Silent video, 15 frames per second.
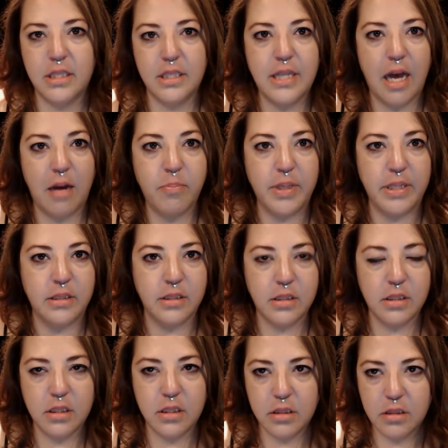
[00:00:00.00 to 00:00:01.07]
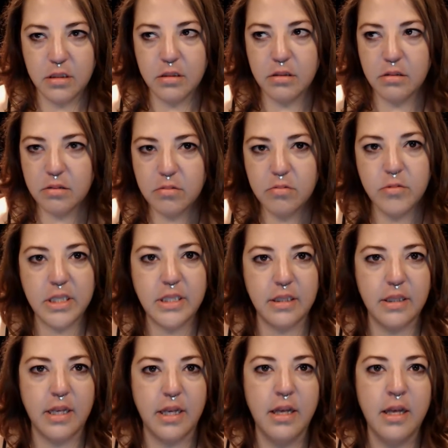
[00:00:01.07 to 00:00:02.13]
this happened
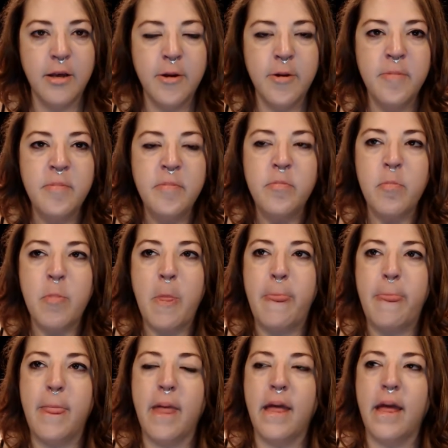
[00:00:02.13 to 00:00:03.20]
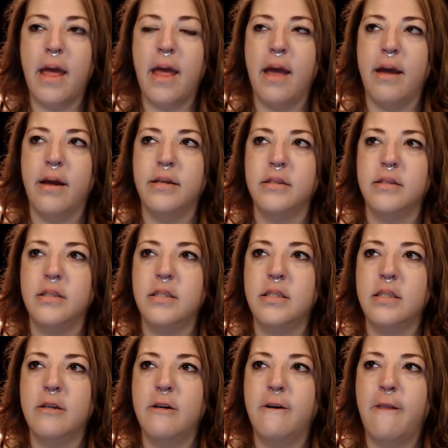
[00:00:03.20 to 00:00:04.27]
recently, and
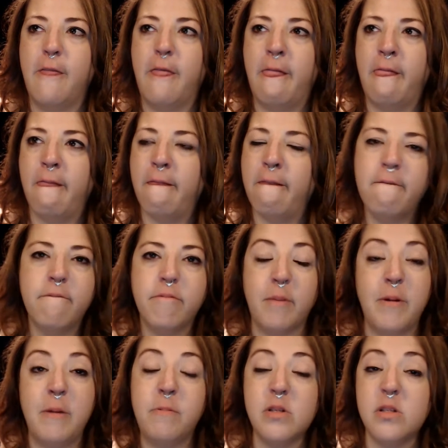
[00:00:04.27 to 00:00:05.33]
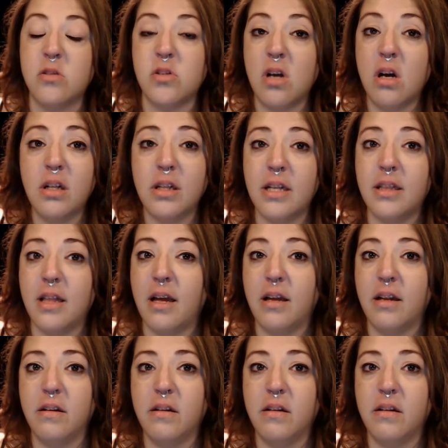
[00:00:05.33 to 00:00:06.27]
the people still talk like that.